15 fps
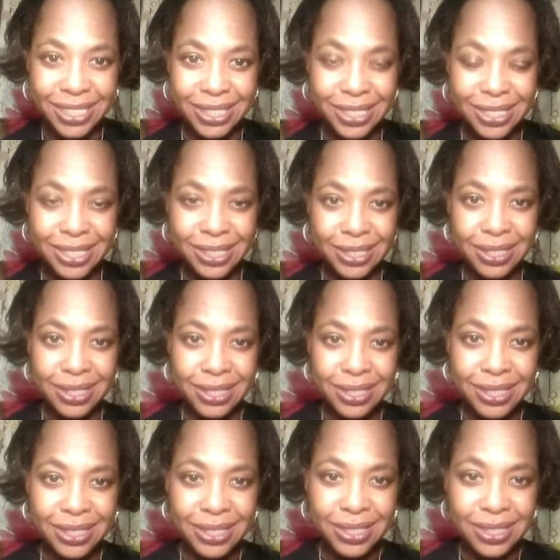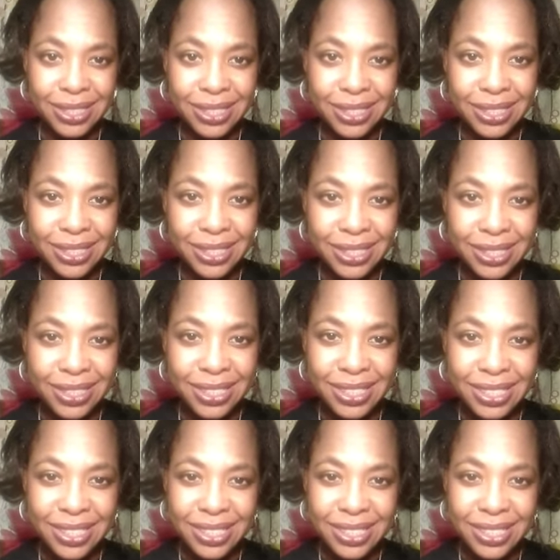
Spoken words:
[no speech]